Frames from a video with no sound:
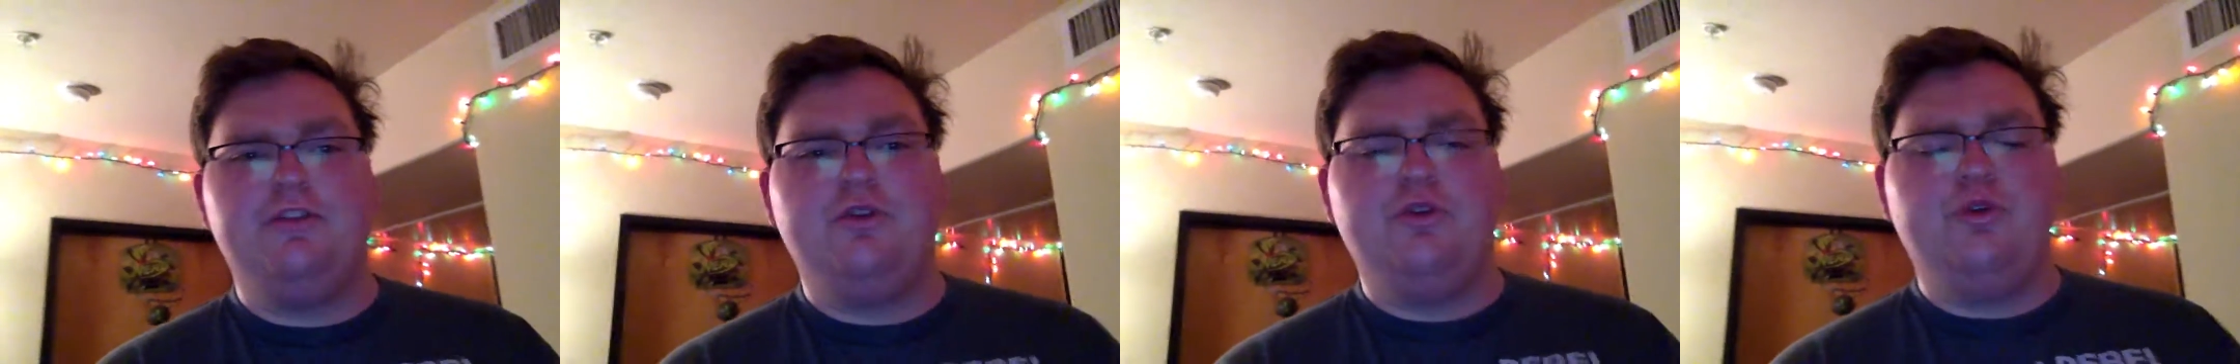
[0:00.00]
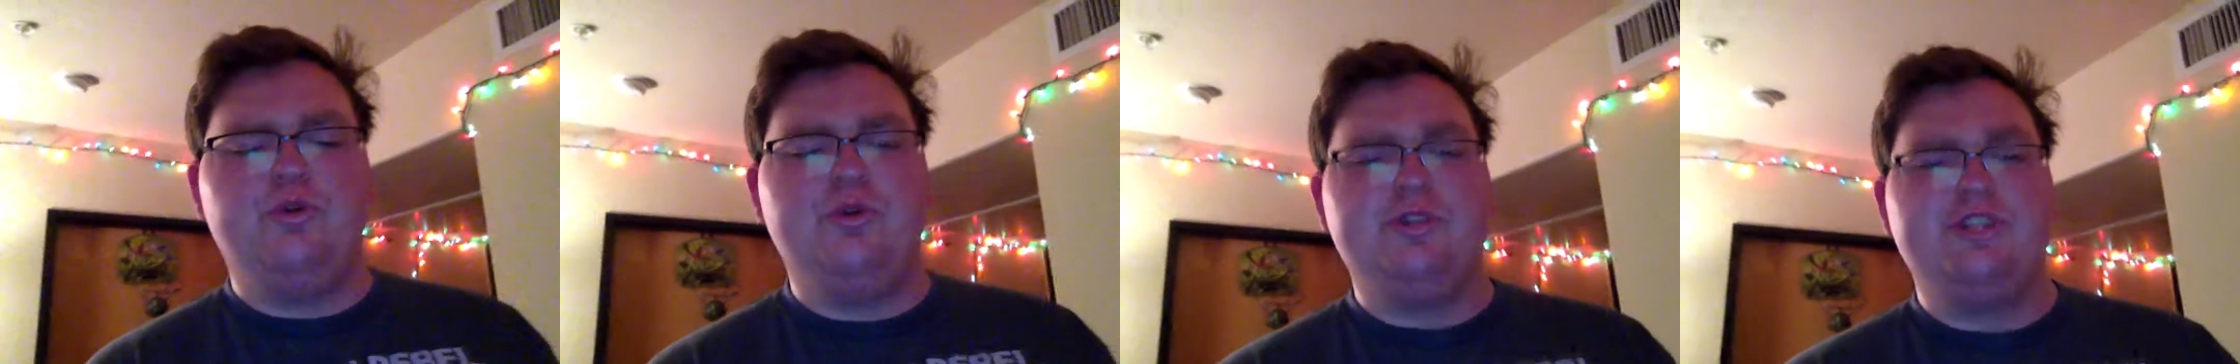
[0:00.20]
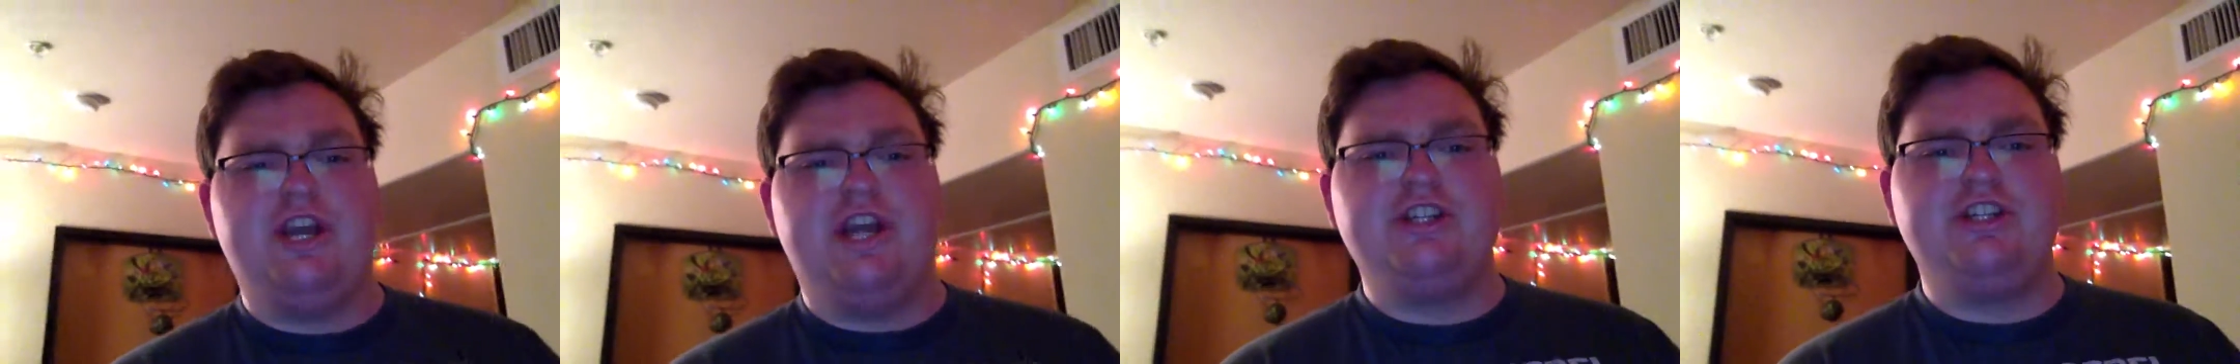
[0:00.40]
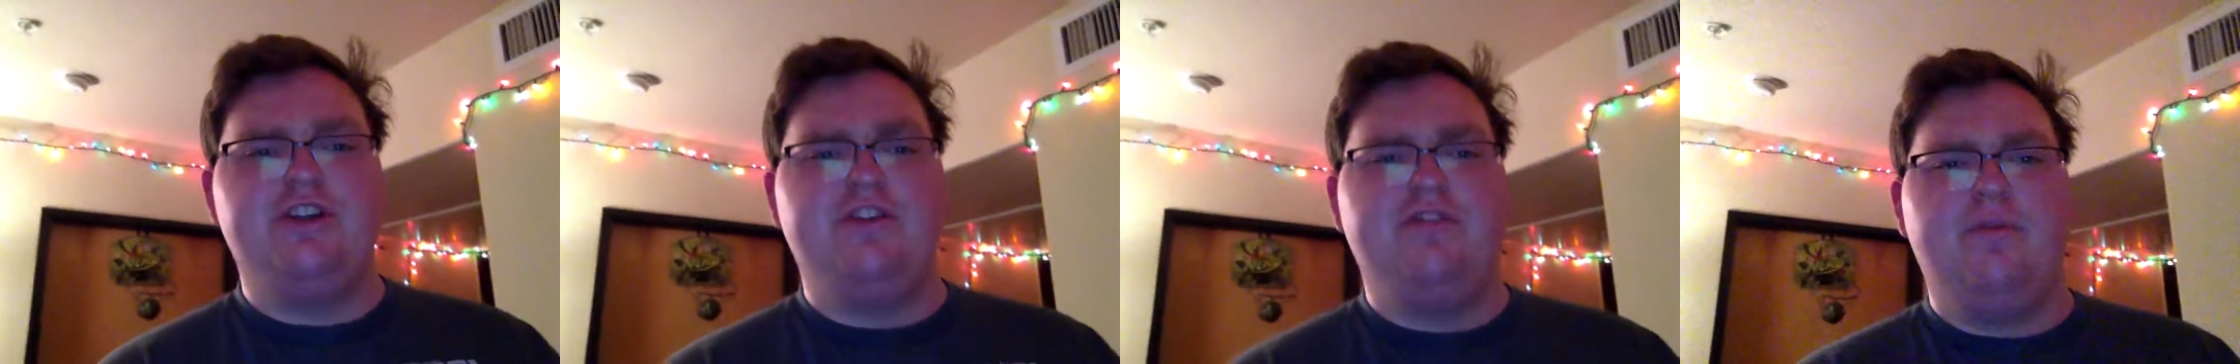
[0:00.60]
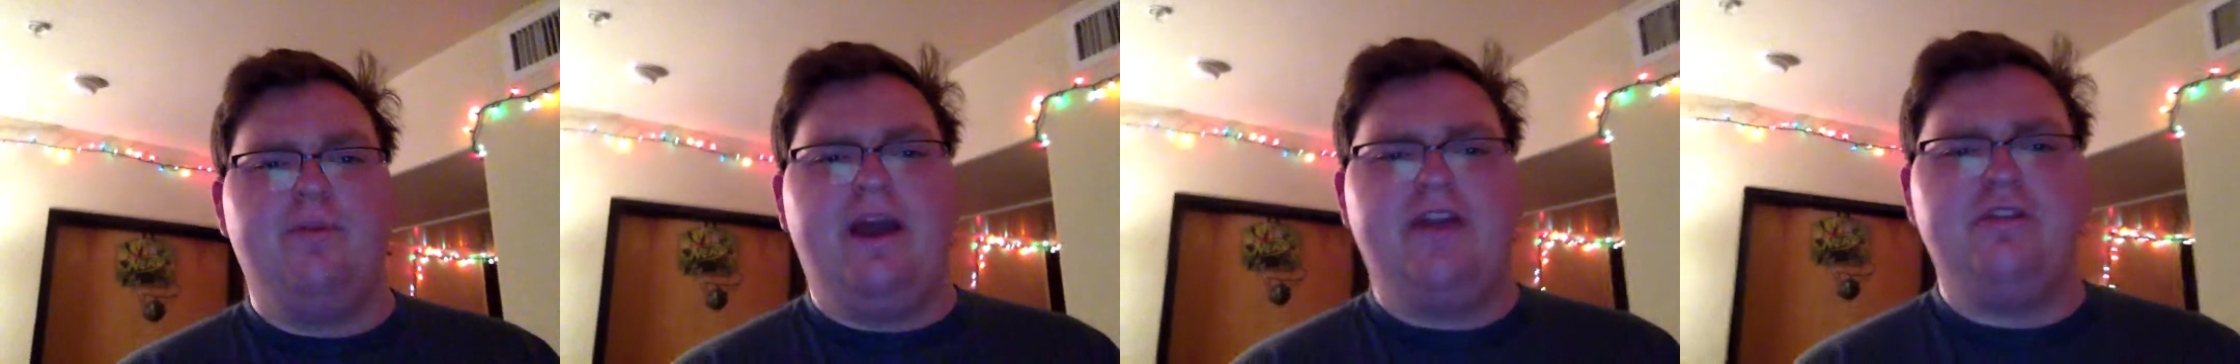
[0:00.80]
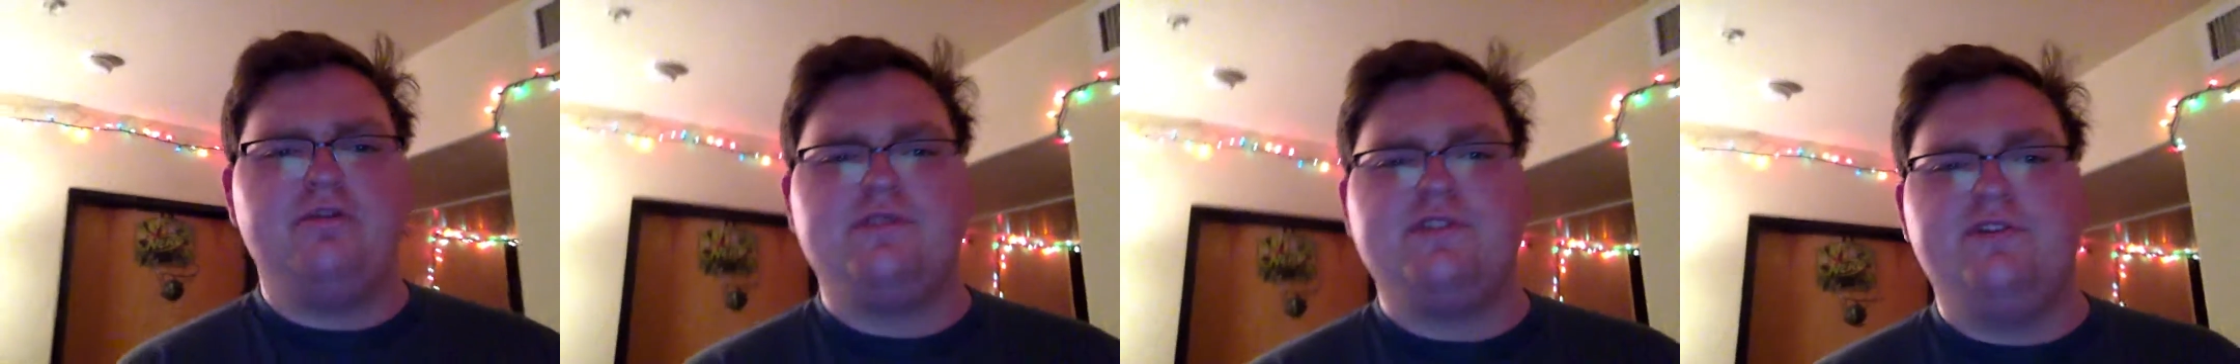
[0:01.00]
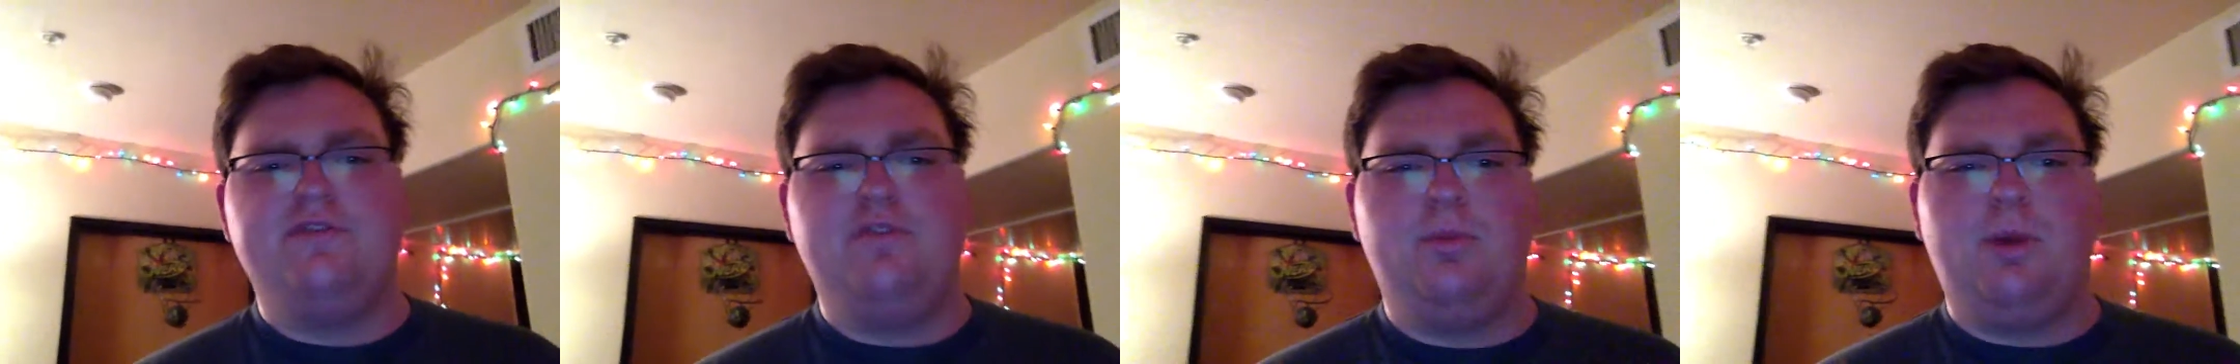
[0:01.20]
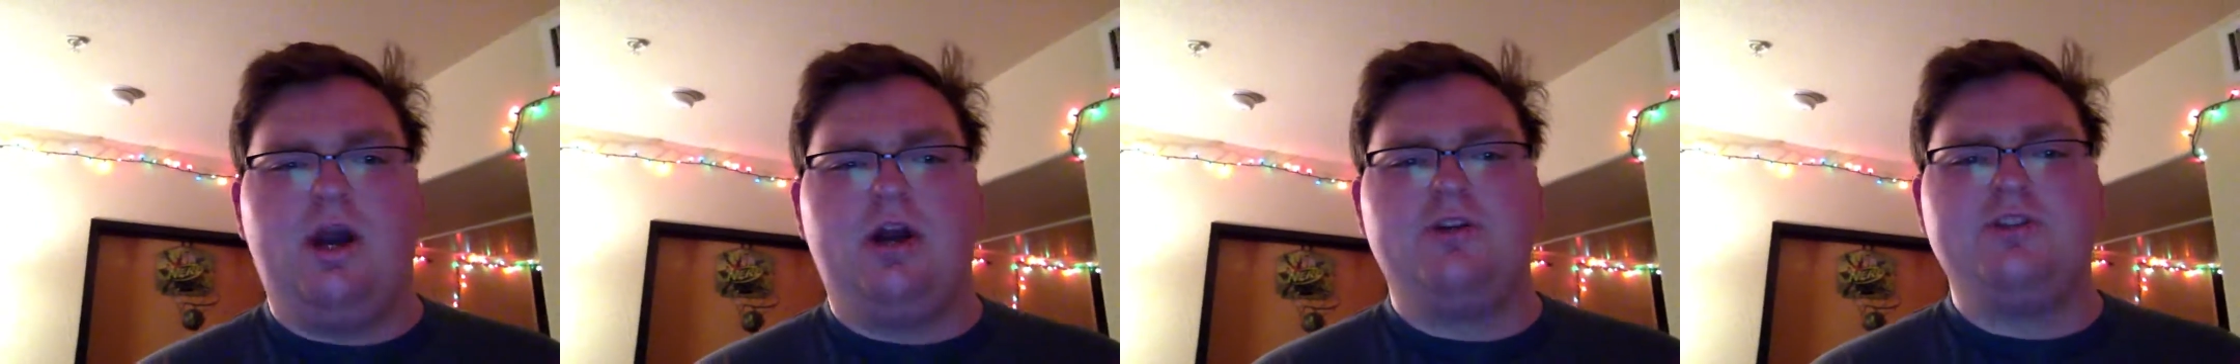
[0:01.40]
through the rejection of the mythos of
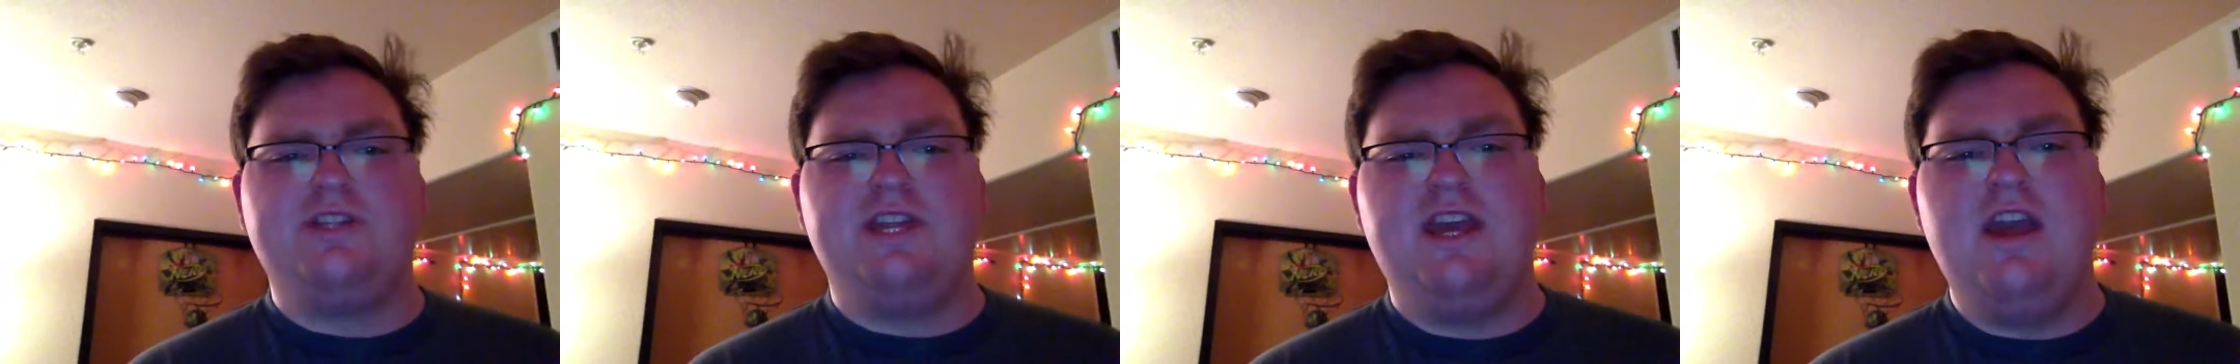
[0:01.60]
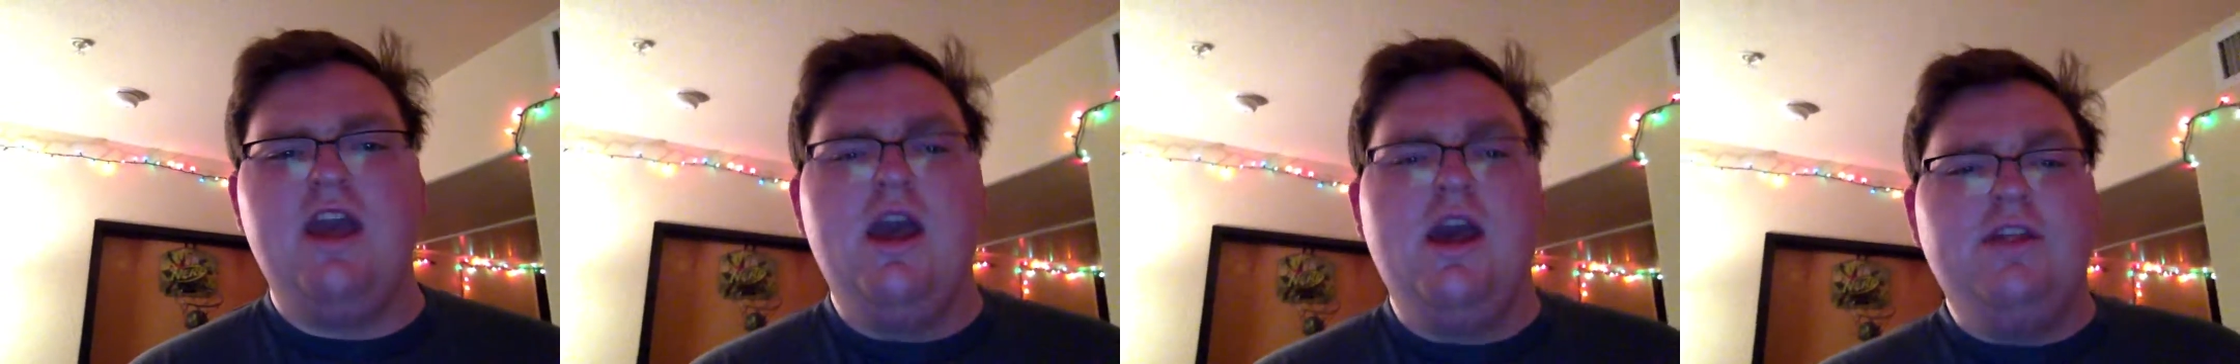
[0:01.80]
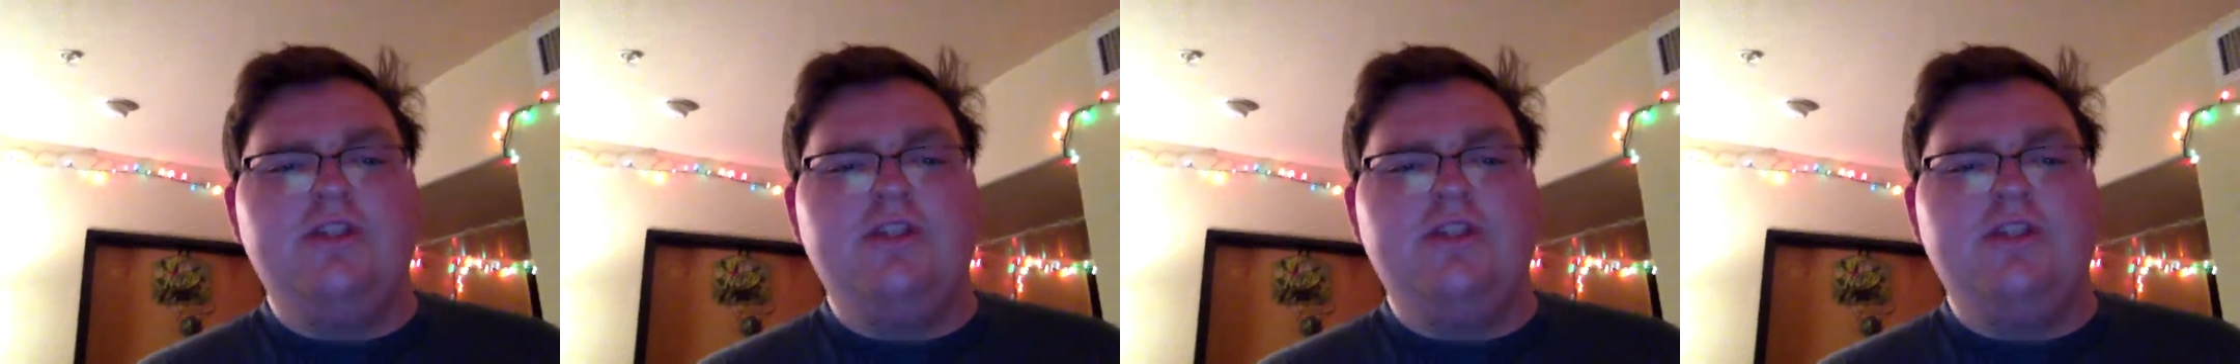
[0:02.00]
democracy.